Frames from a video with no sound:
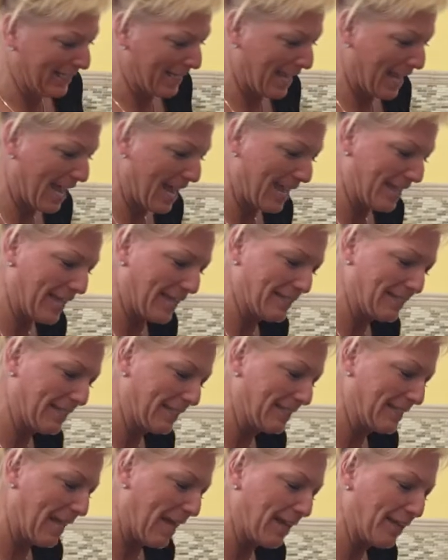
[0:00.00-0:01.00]
Yeah, that's
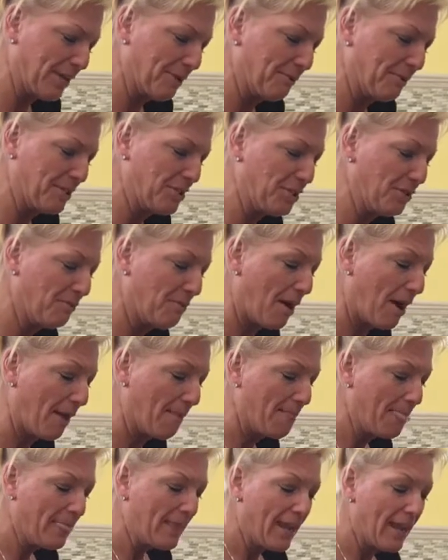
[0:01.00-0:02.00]
exactly what you want.
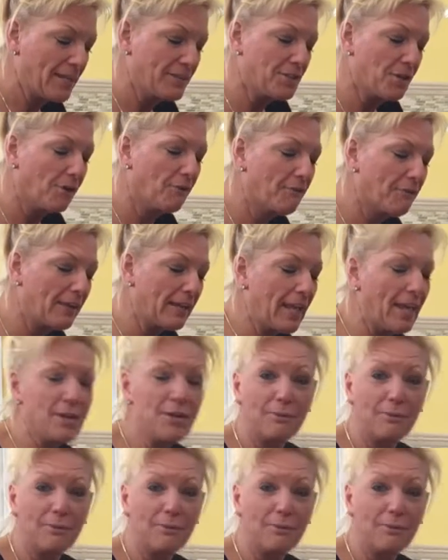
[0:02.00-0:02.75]
And don't forget,